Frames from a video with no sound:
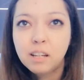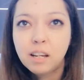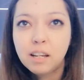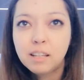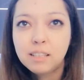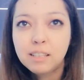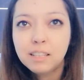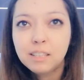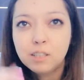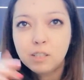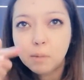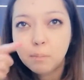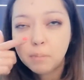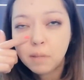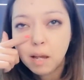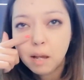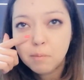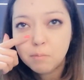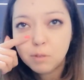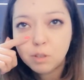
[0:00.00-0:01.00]
I think
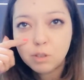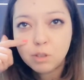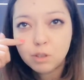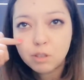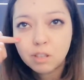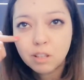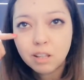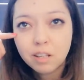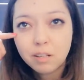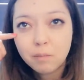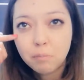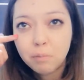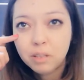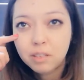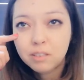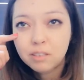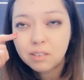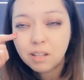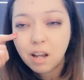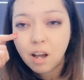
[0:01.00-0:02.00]
sometimes just a little
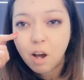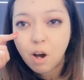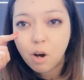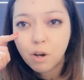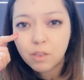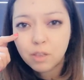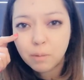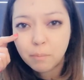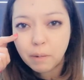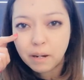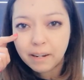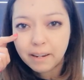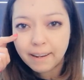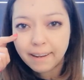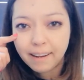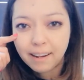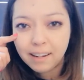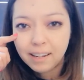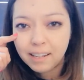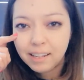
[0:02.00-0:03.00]
bit under my
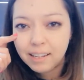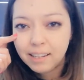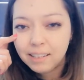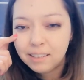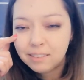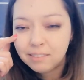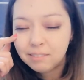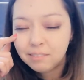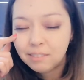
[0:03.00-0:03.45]
eye